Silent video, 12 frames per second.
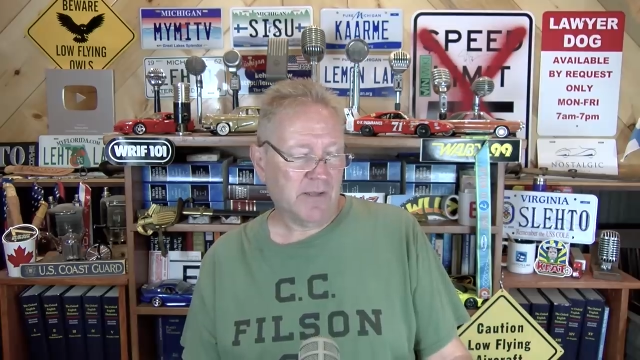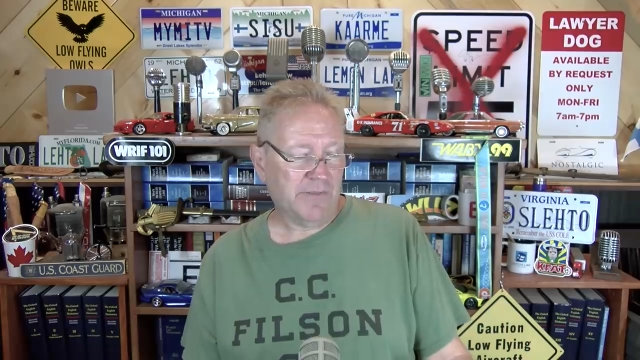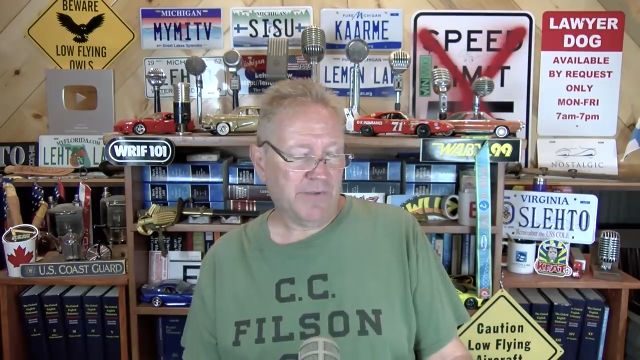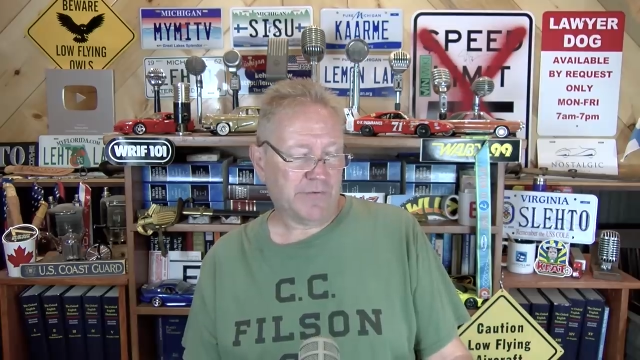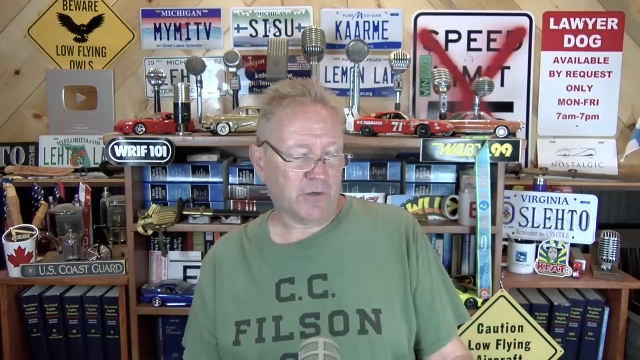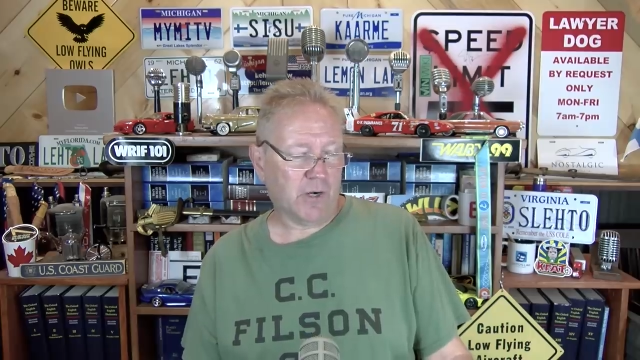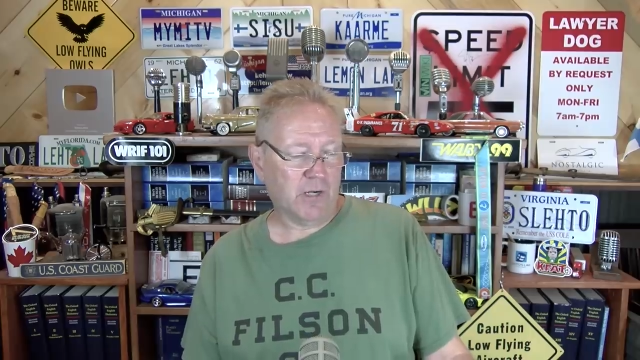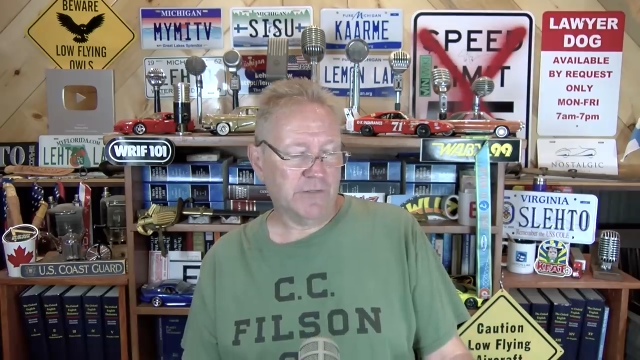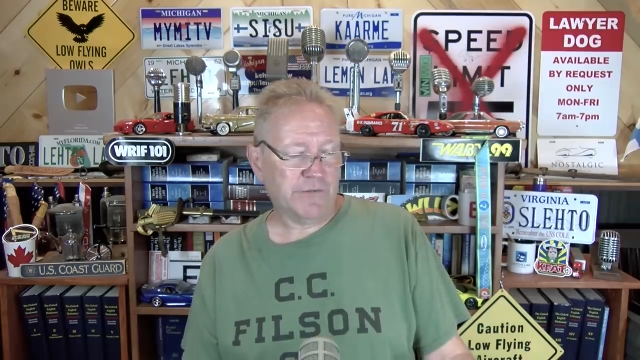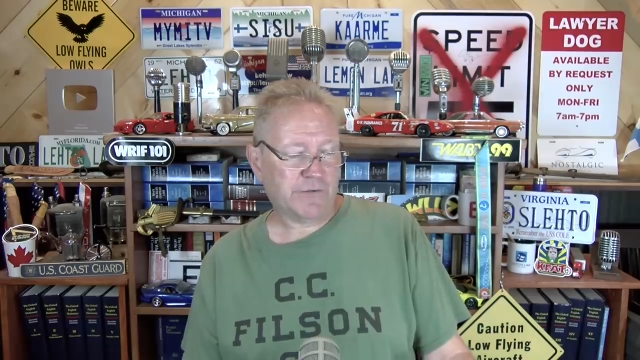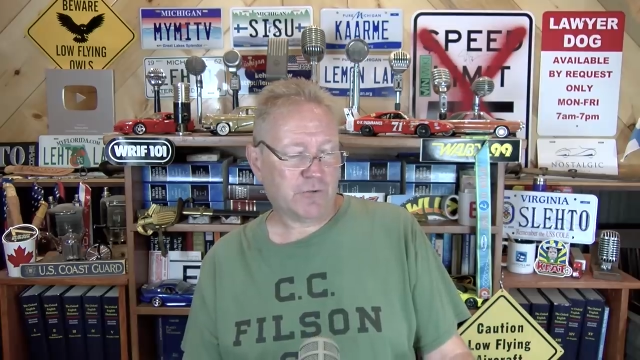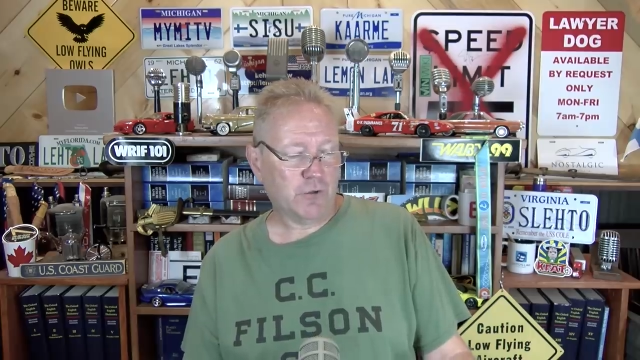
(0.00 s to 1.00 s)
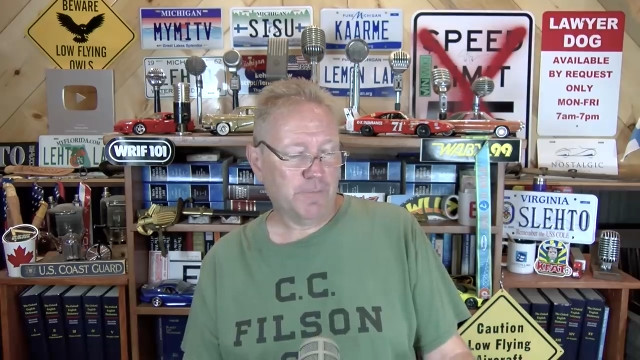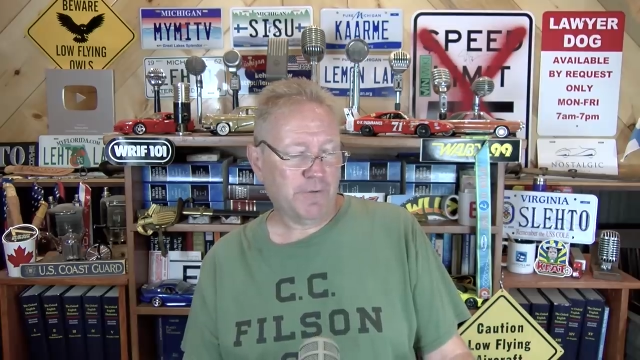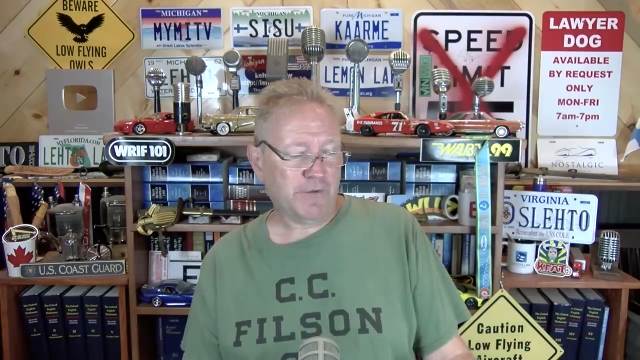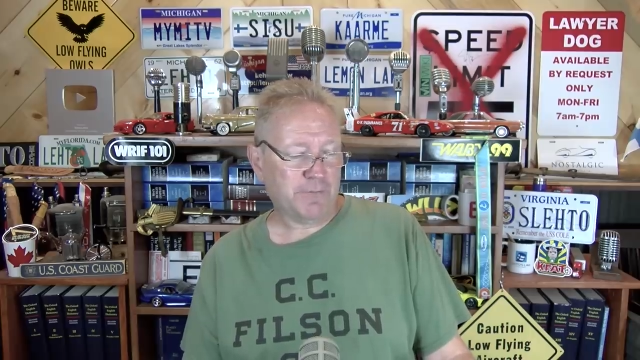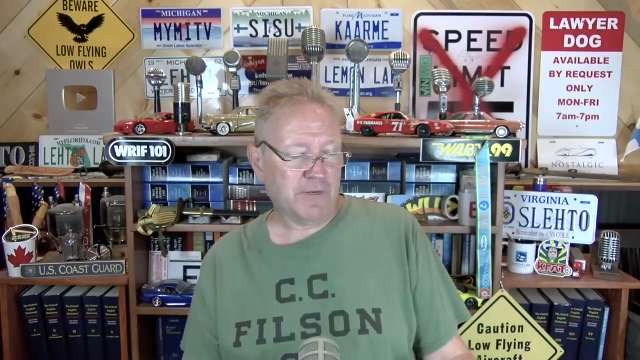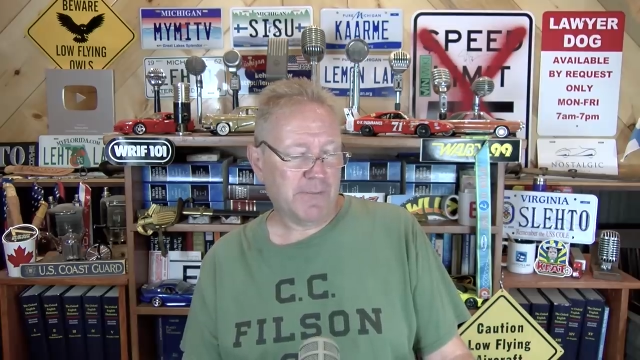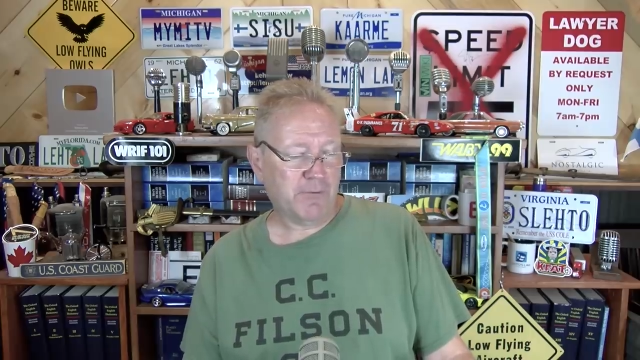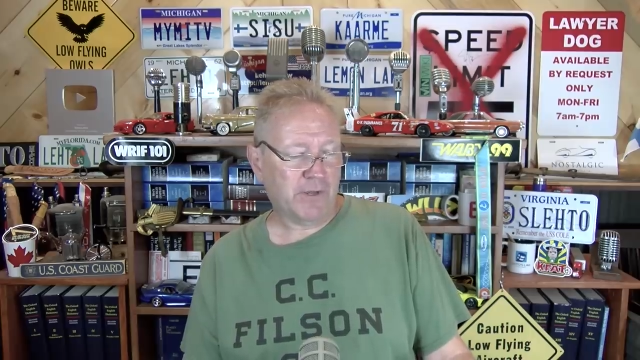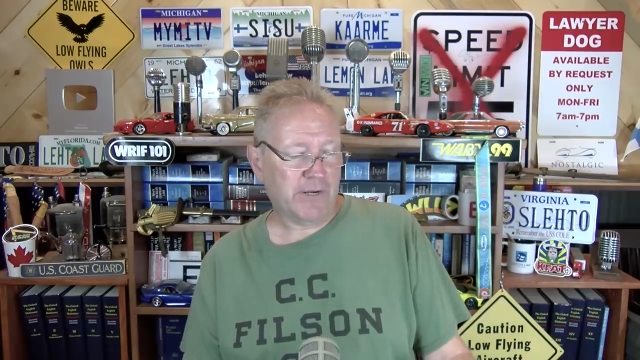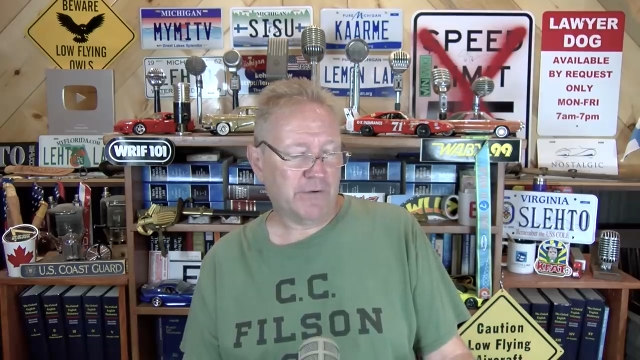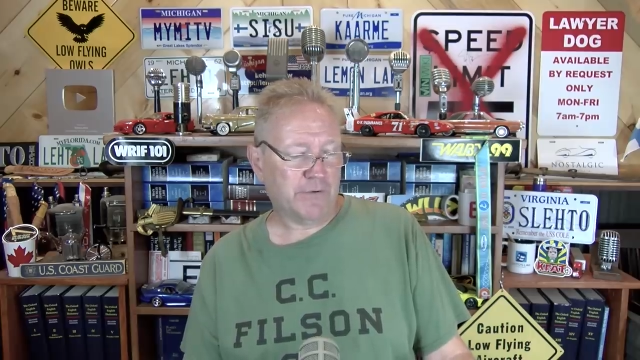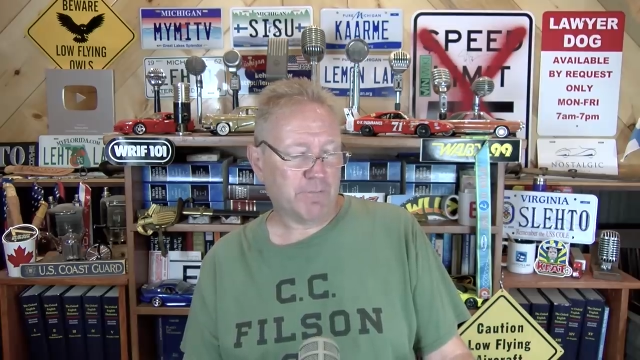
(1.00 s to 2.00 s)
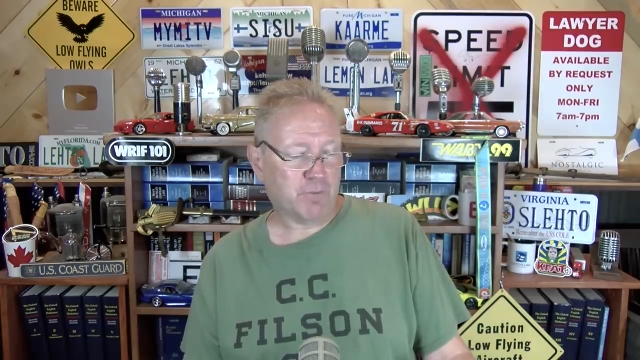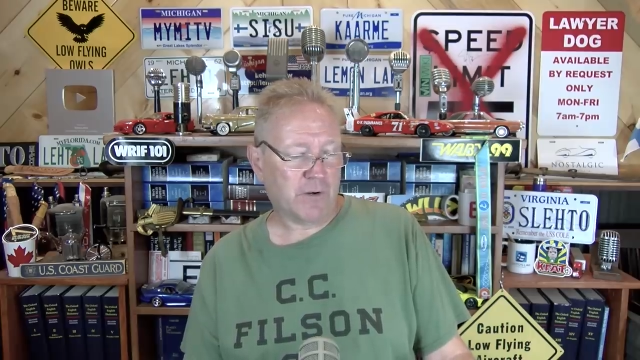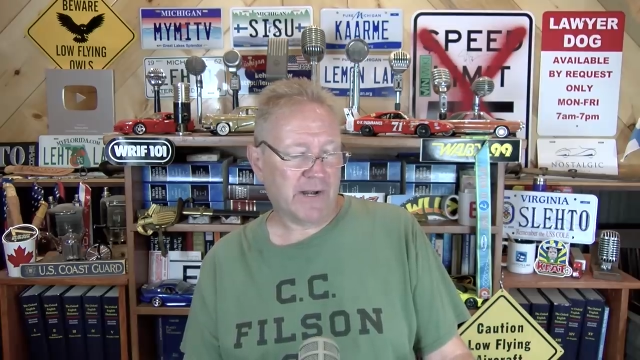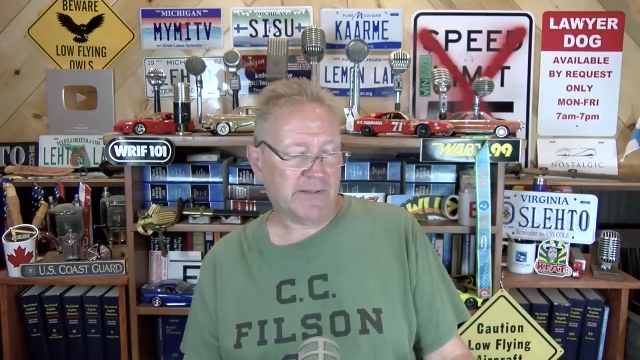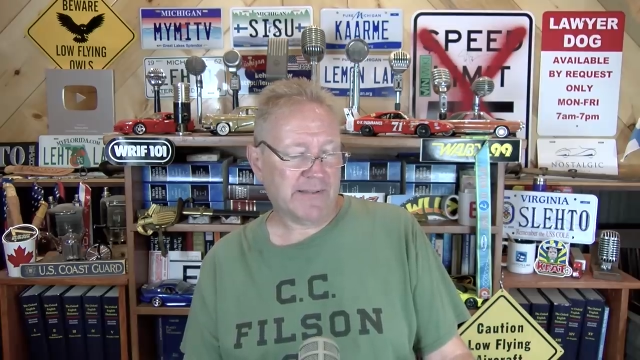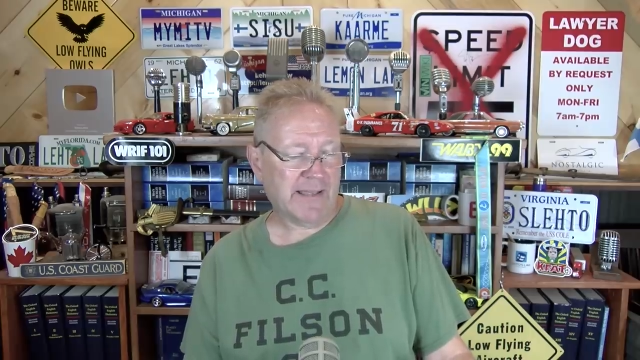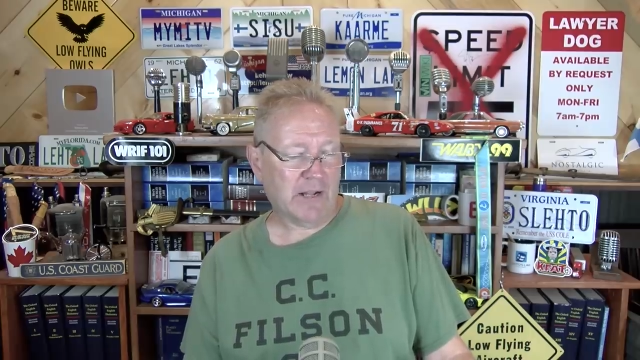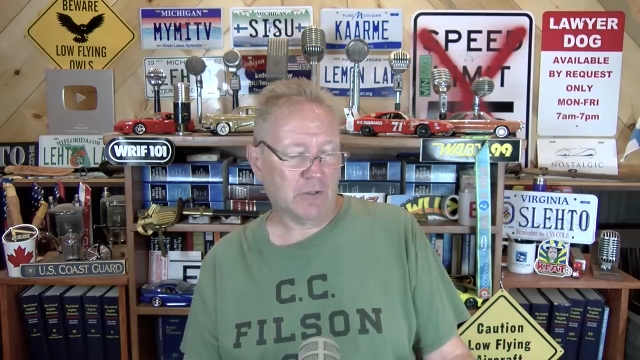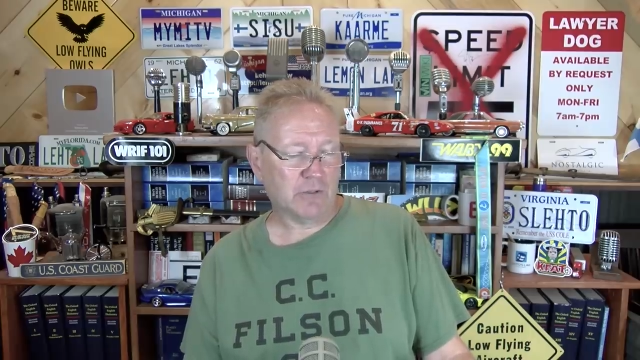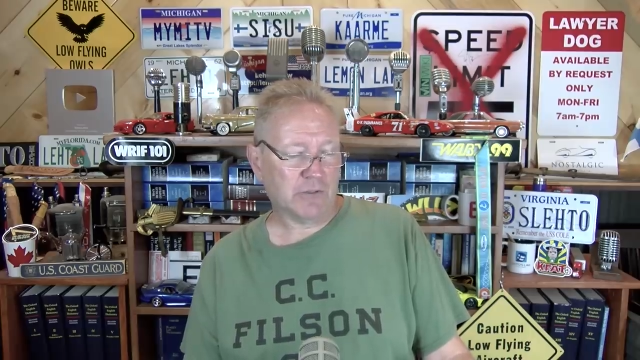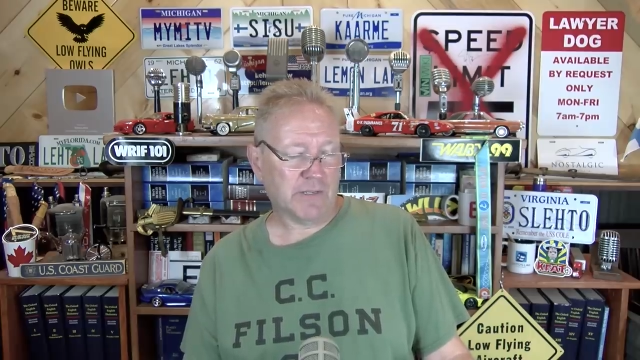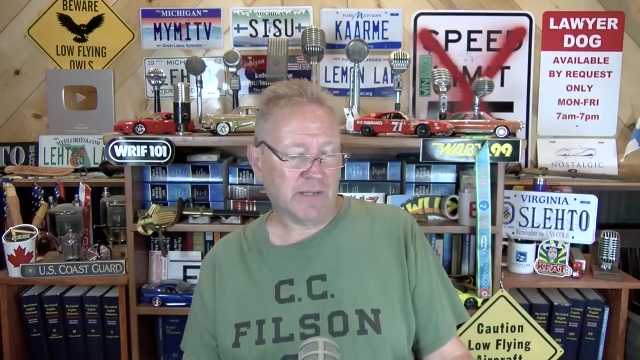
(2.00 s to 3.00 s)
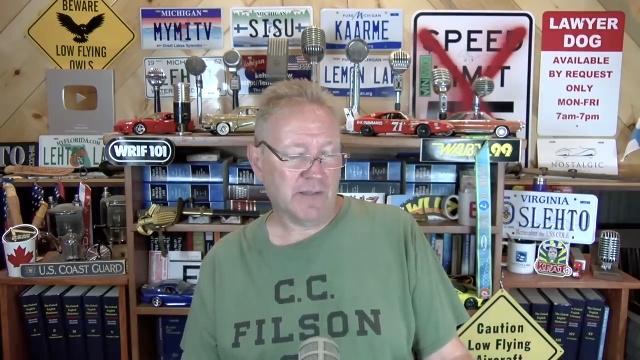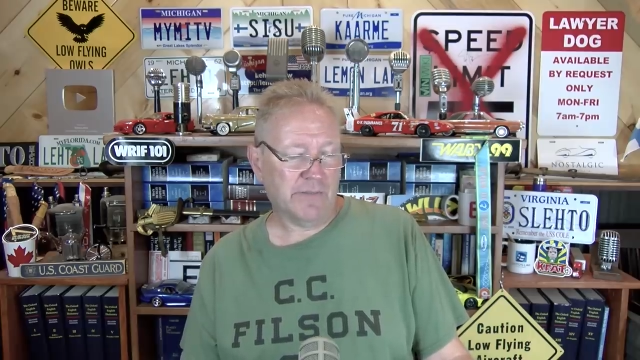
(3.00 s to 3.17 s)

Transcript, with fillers: These are unscrupulous manipulators who prey on the elderly.